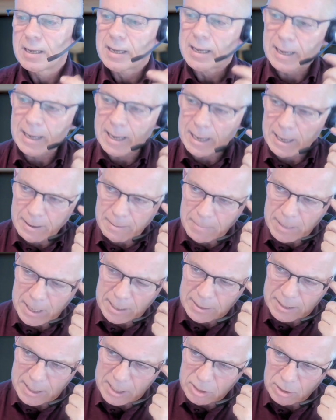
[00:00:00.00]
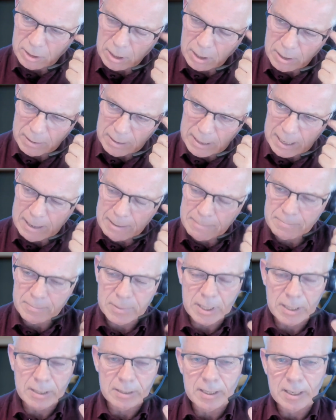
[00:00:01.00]
And these are
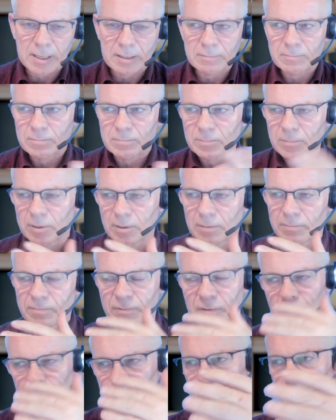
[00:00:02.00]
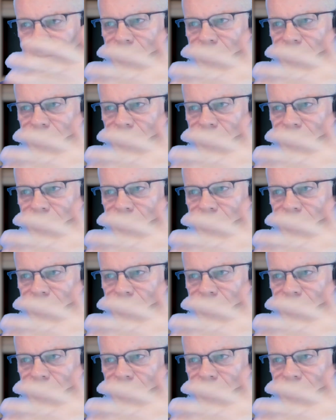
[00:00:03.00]
and if you put